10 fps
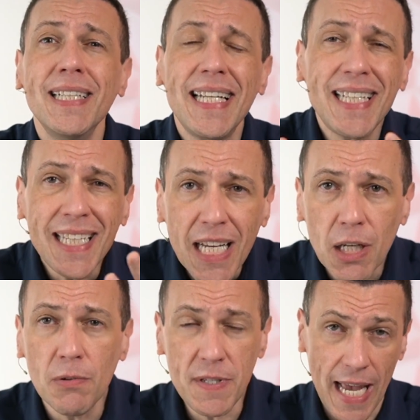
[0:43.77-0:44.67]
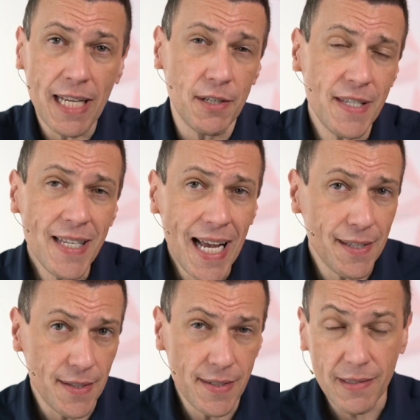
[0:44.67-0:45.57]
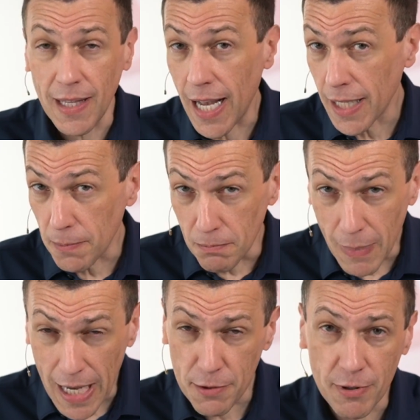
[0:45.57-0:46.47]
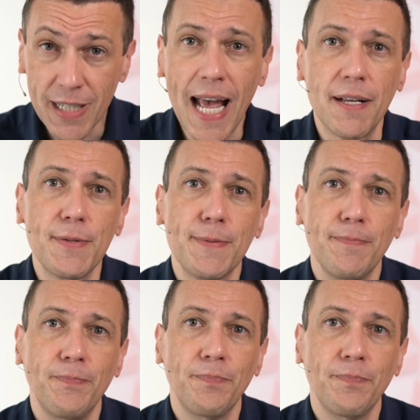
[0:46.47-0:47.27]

that includes exercises like mastering DAX.